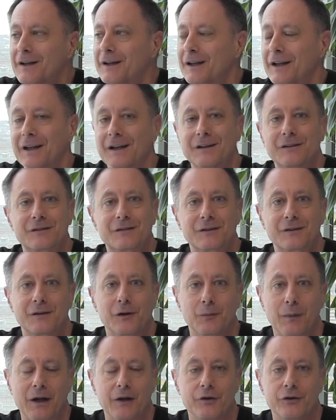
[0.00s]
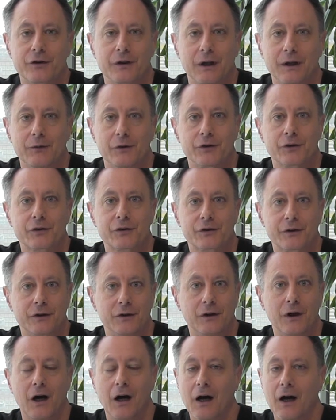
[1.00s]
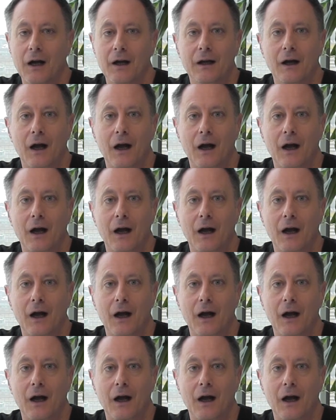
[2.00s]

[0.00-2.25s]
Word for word: It's you know my energy levels are still high.